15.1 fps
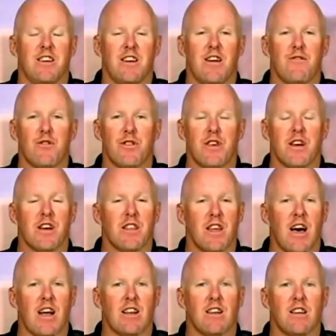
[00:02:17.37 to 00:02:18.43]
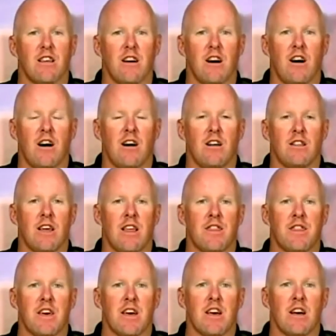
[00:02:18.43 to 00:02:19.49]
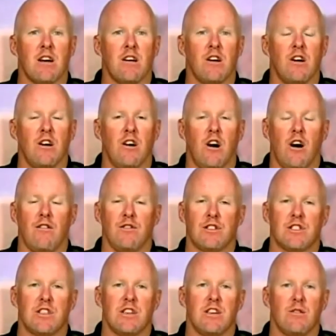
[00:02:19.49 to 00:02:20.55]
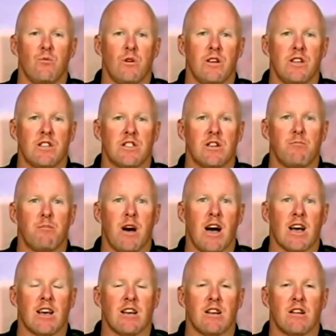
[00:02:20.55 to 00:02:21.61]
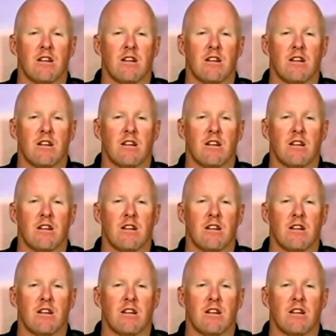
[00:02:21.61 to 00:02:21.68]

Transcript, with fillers: you never think of that uh, that thing. Uh, obviously, when you sit back